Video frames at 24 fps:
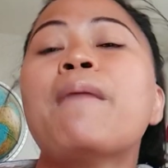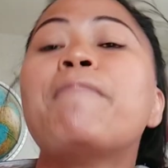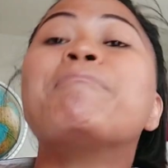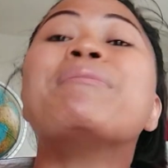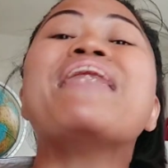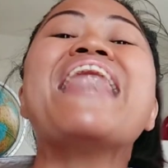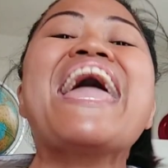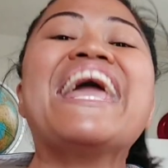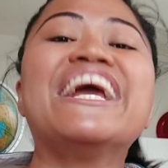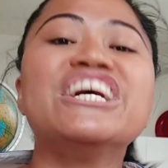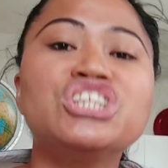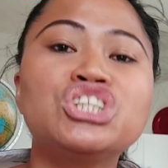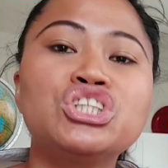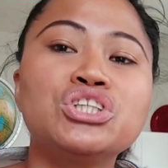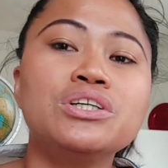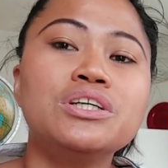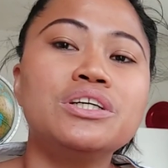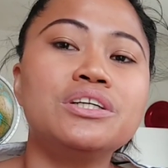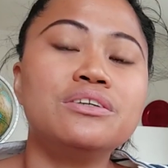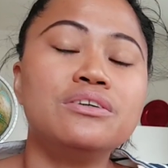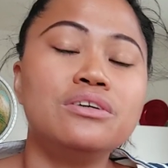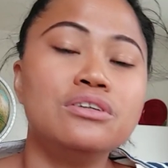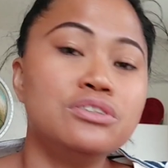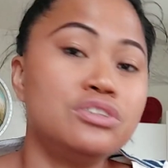
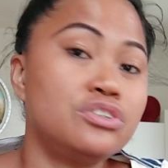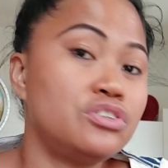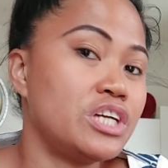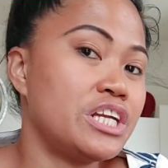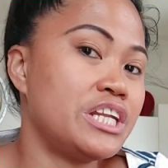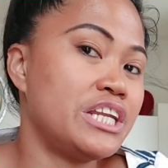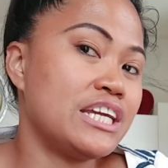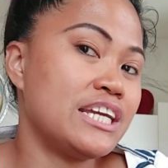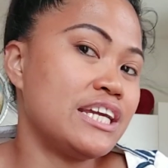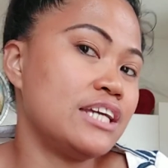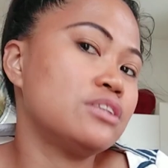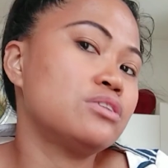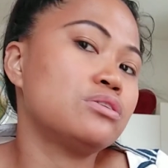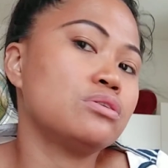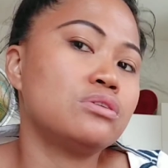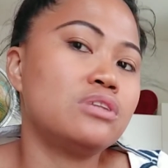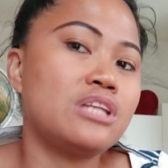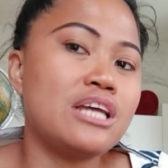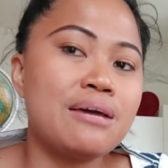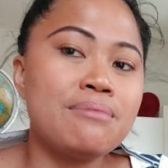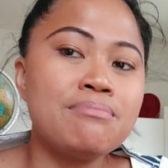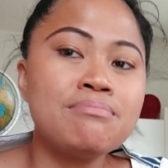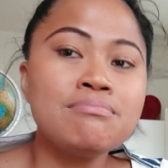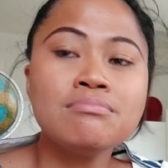pleasure on reading it to
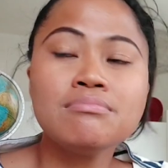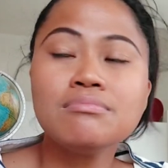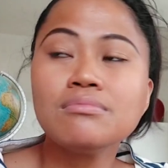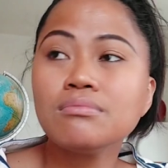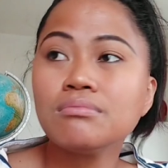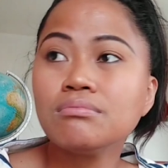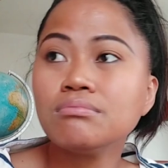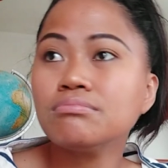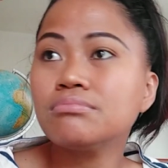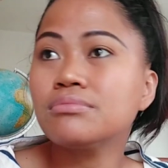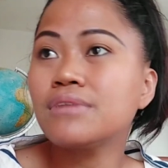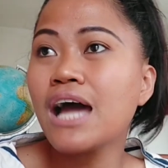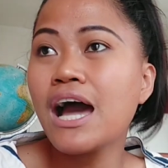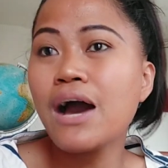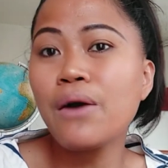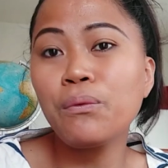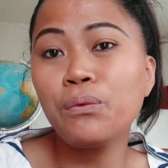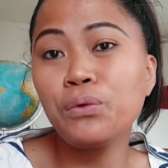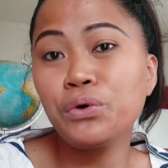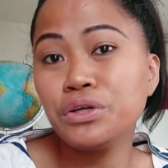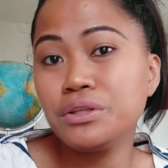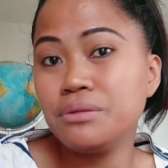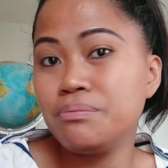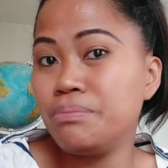them, that
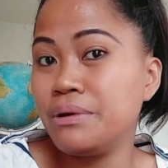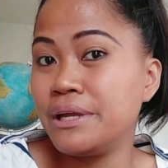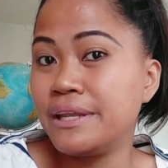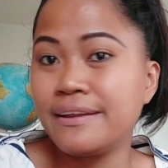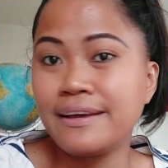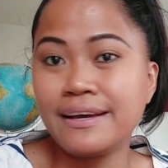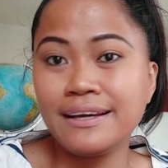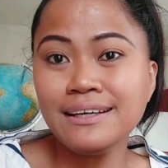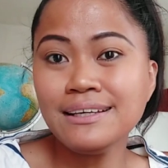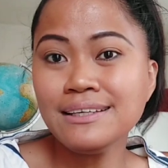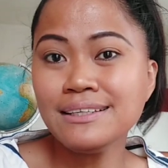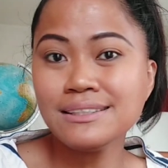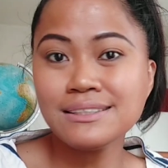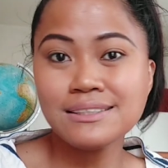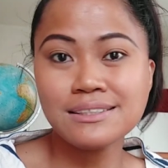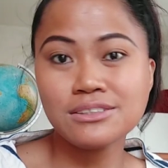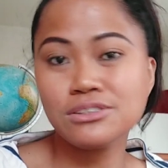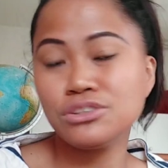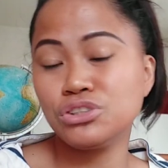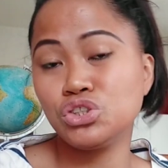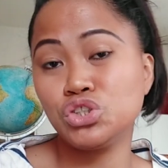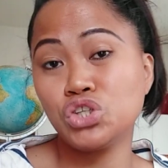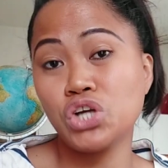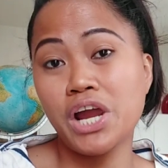would be nice.
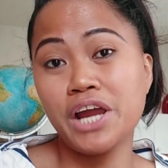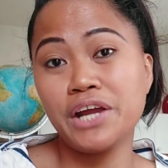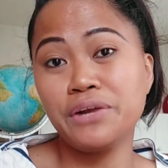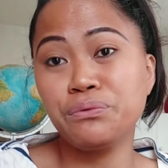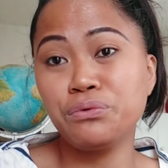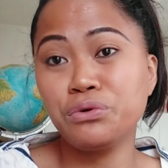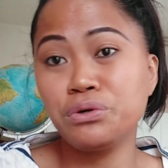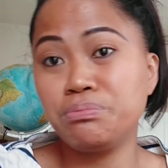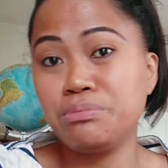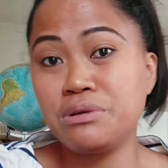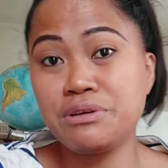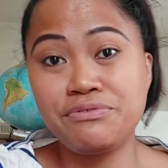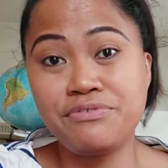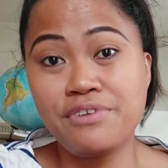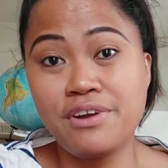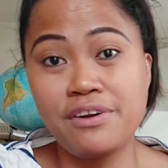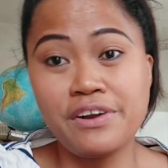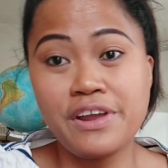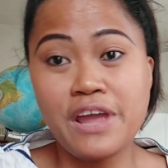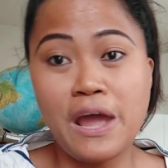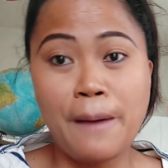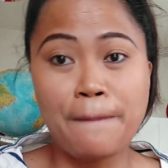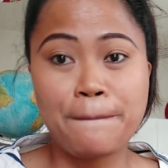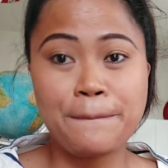Your child would be
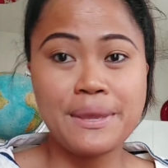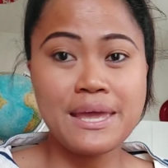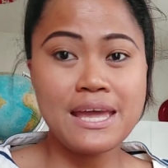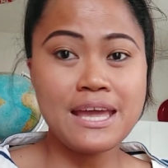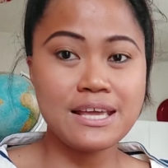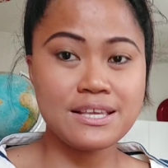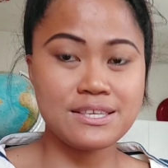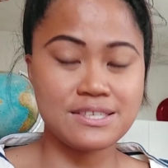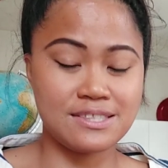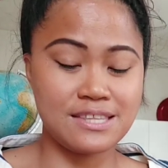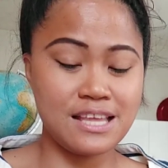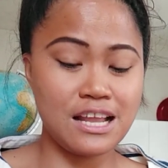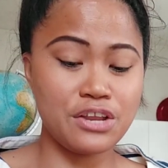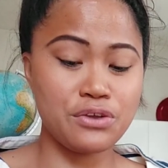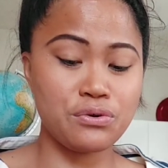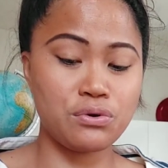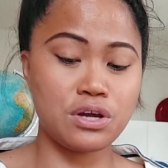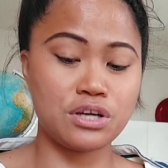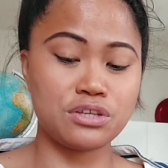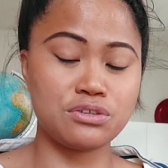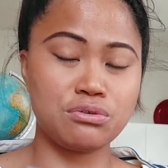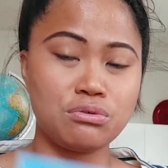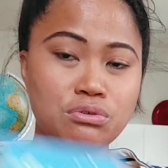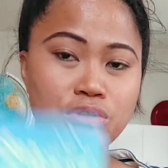very happy. Still, you
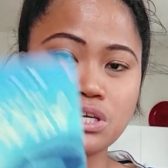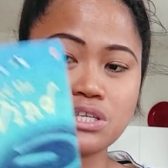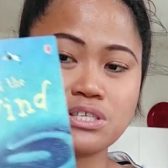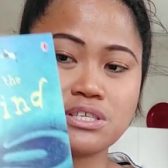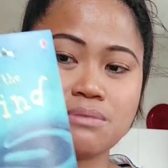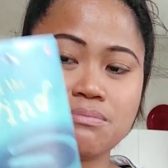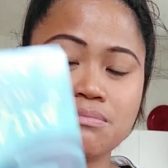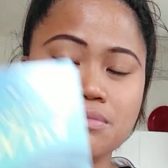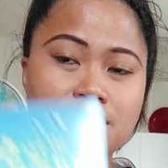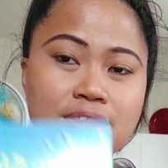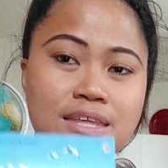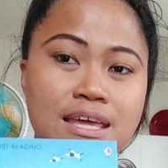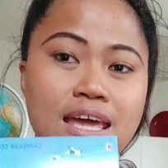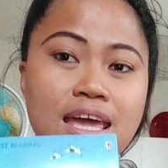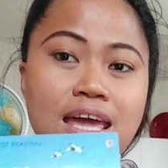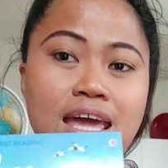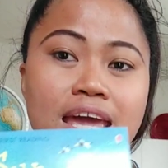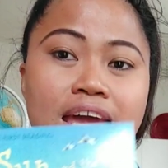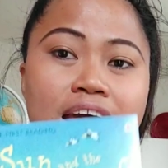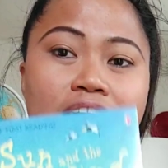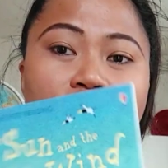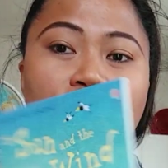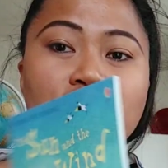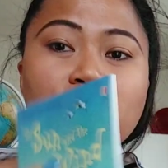can do the same
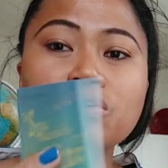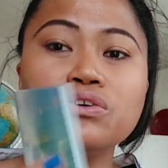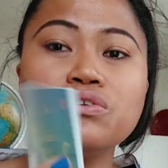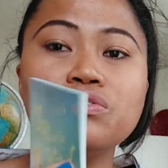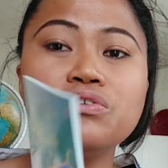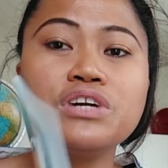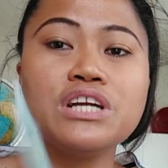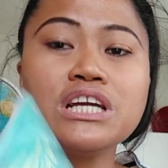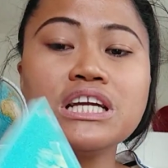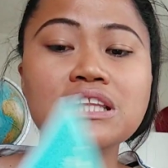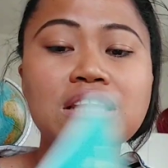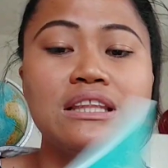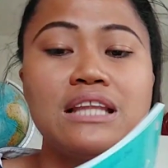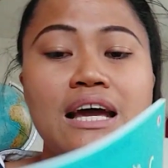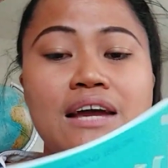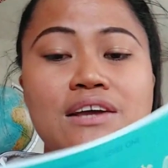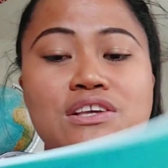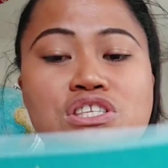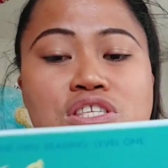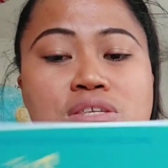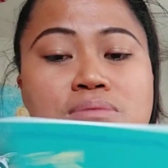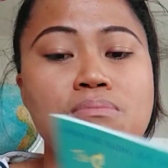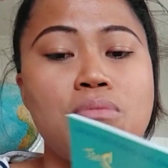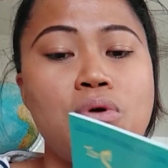thing. You read the
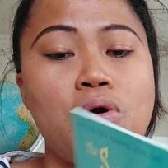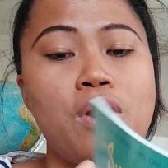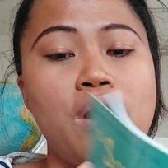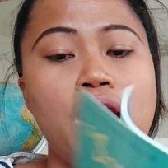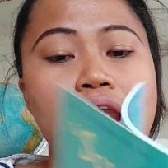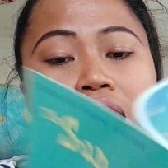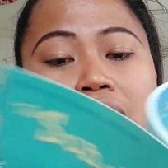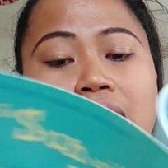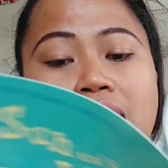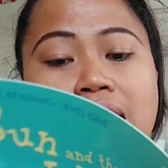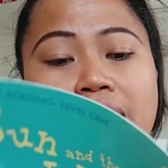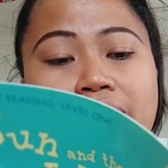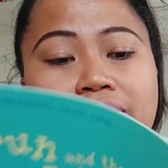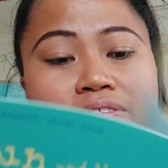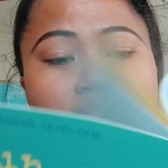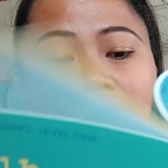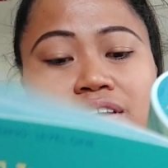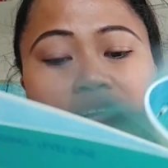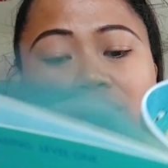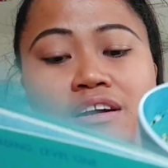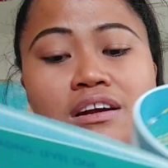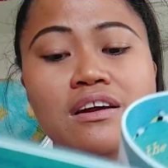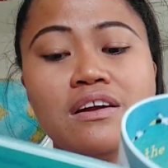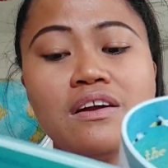small
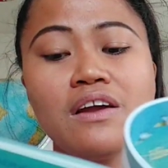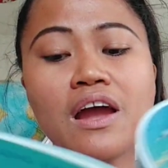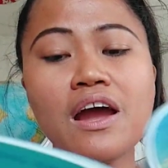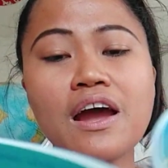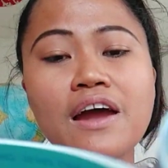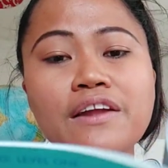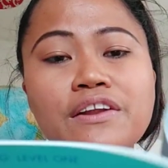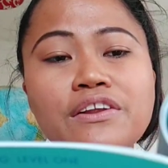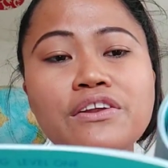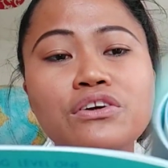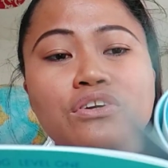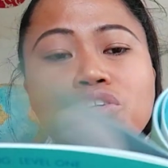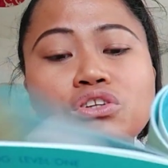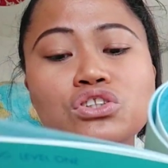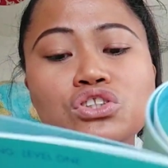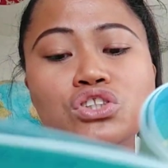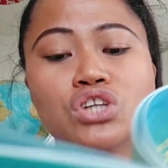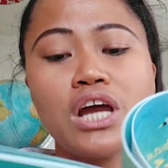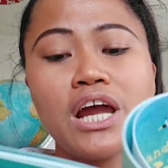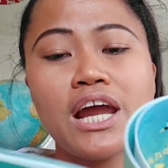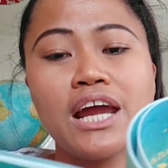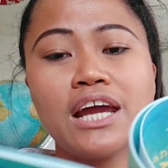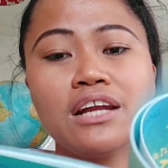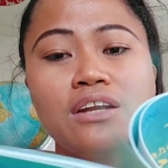letter and your
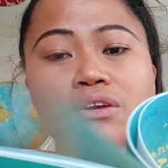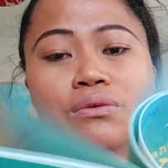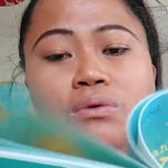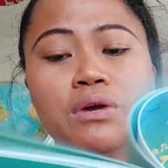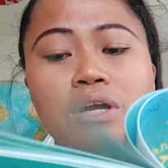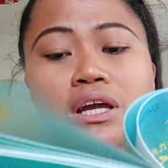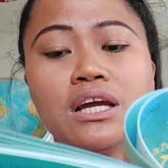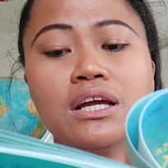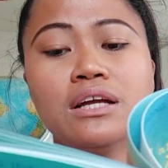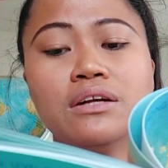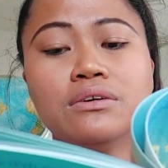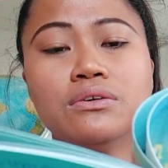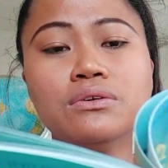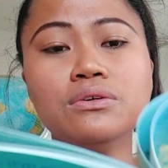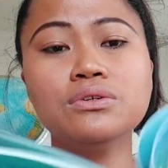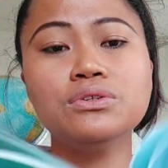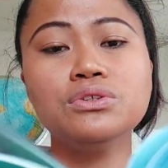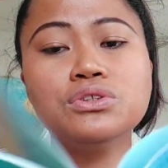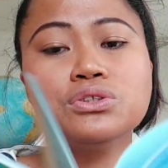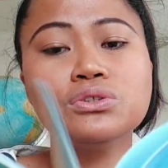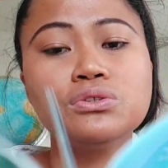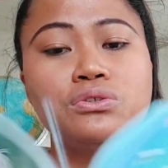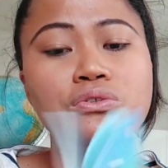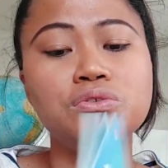child will
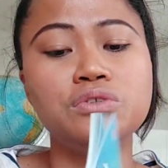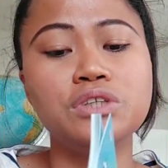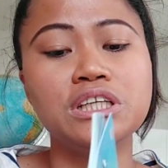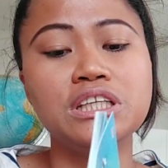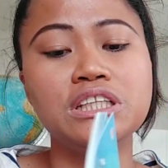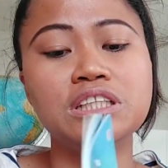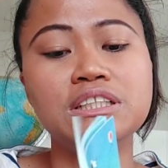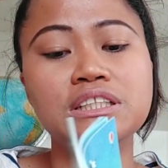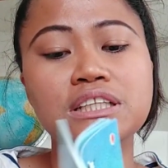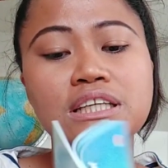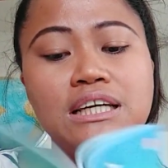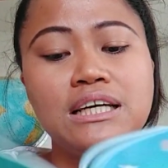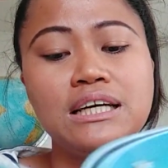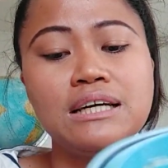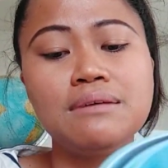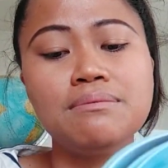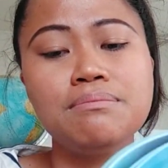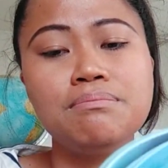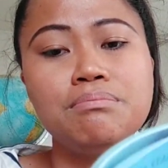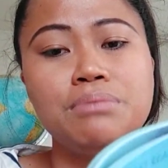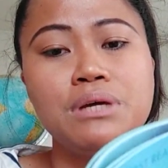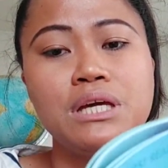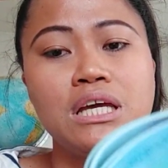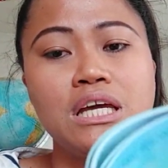also read the
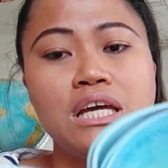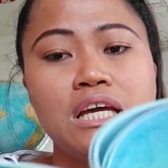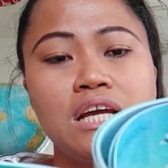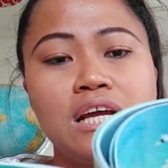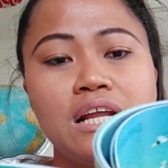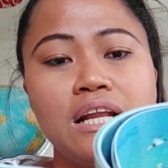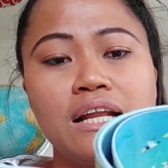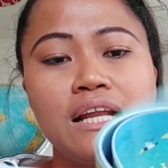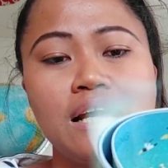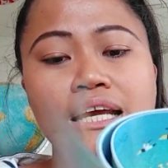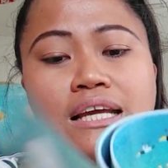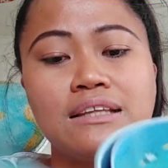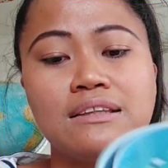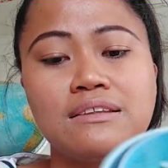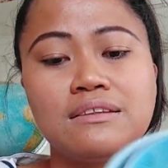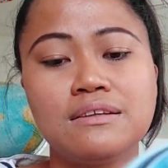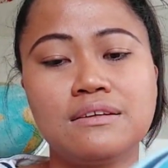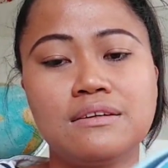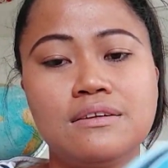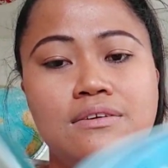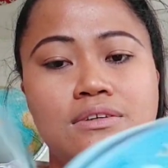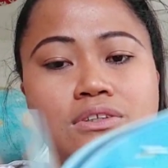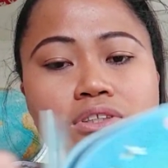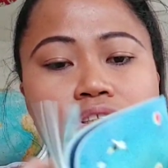big
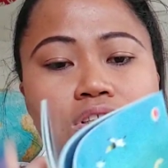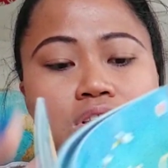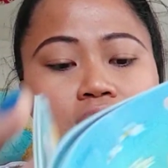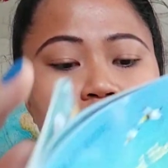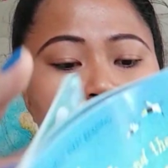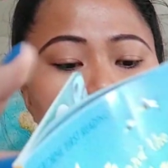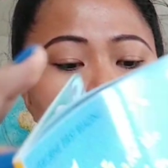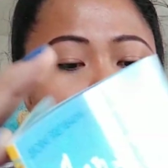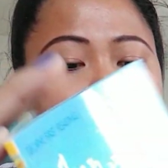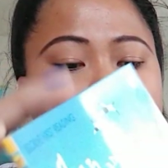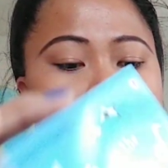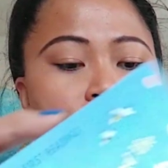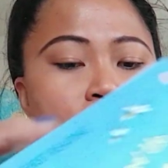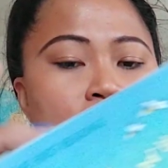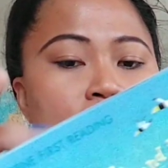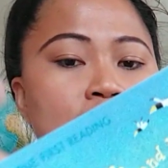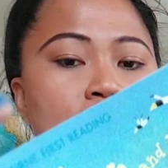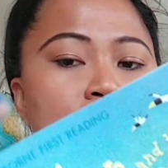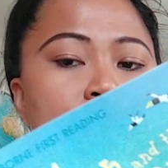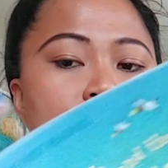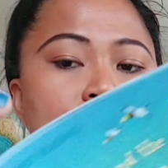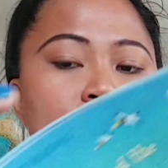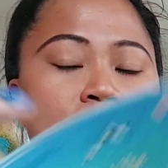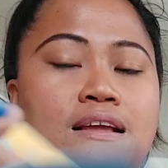letters.
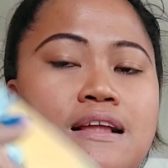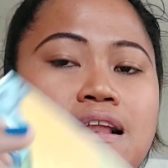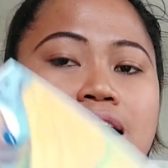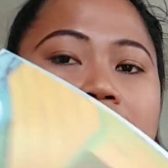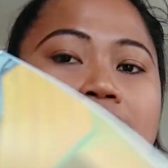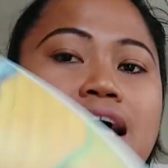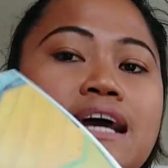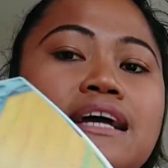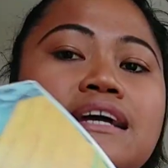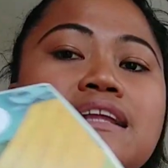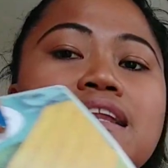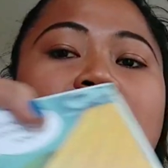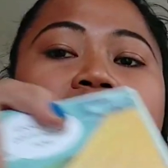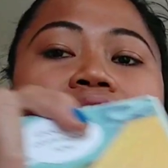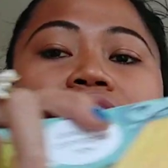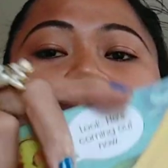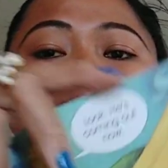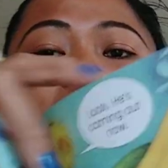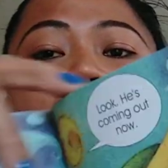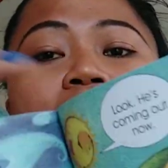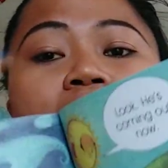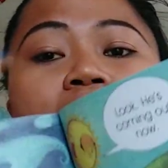Like that.